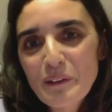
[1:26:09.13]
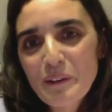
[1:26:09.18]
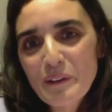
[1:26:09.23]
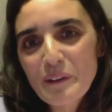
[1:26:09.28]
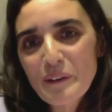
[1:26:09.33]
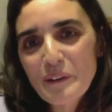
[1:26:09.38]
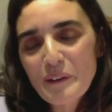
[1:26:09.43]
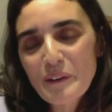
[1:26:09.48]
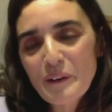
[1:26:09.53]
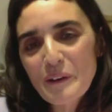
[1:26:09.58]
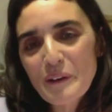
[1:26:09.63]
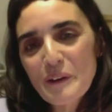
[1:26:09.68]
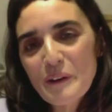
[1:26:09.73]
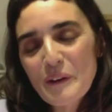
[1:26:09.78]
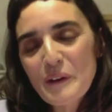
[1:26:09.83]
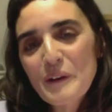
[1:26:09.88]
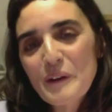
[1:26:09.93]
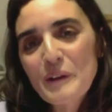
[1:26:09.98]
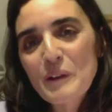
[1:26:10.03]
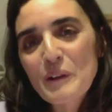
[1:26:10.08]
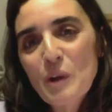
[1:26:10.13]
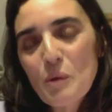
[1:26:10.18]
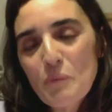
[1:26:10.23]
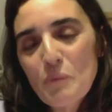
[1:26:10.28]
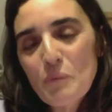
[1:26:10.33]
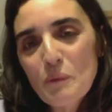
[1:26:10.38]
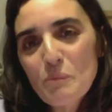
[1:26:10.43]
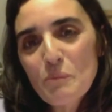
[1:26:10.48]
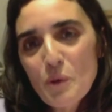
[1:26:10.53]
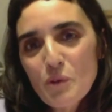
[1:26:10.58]
a
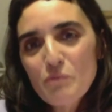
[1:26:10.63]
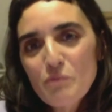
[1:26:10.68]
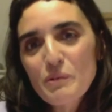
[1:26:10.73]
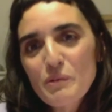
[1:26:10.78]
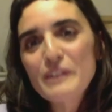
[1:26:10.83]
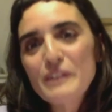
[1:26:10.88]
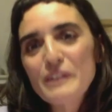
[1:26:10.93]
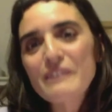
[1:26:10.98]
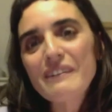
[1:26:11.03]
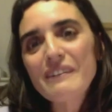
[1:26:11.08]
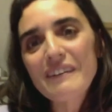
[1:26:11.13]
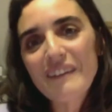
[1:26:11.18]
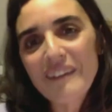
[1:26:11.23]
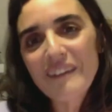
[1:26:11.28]
global movement?